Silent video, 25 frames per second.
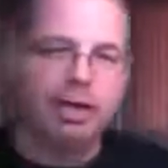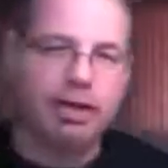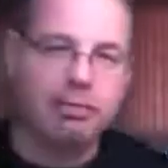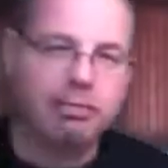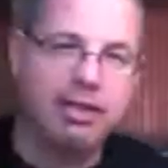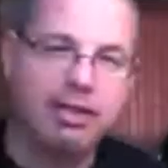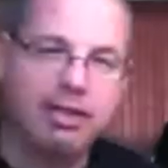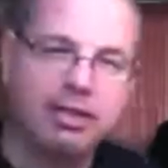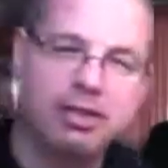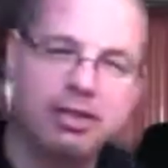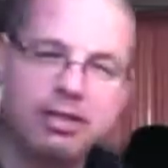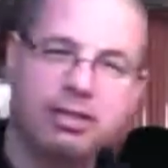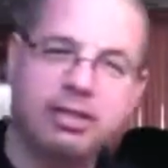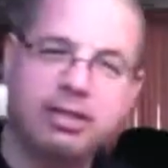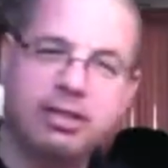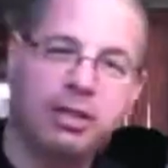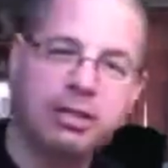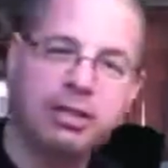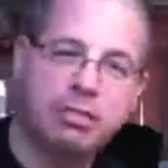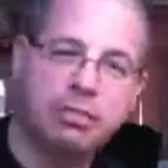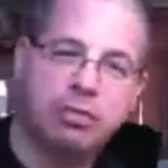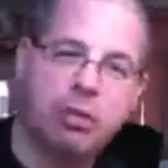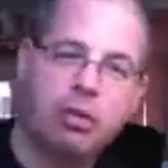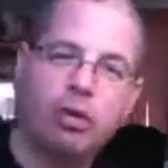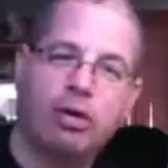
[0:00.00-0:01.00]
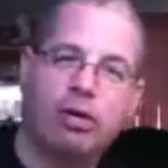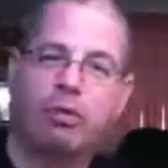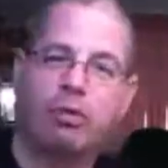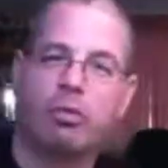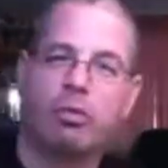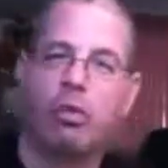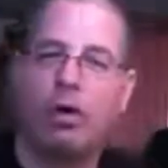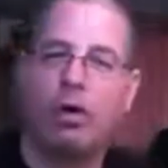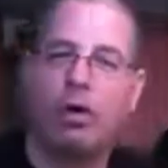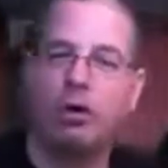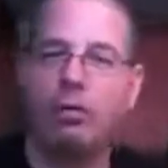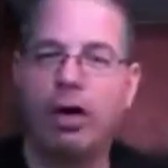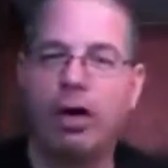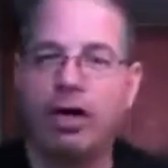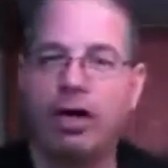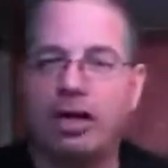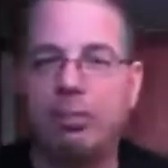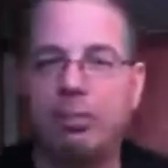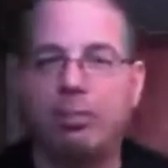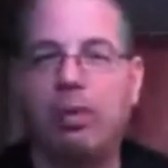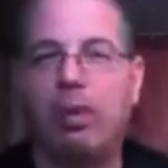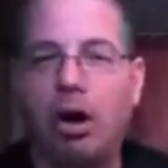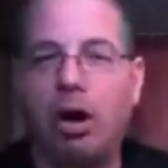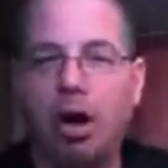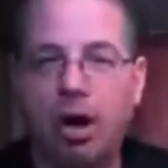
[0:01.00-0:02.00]
I mean there's there's more than one way to
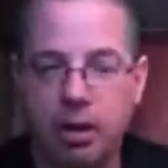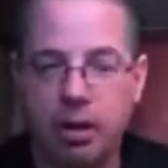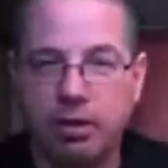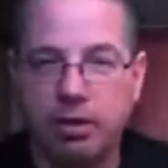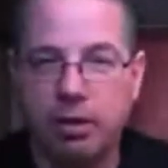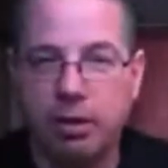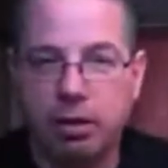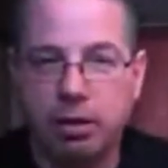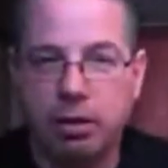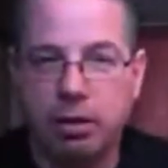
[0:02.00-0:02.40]
plot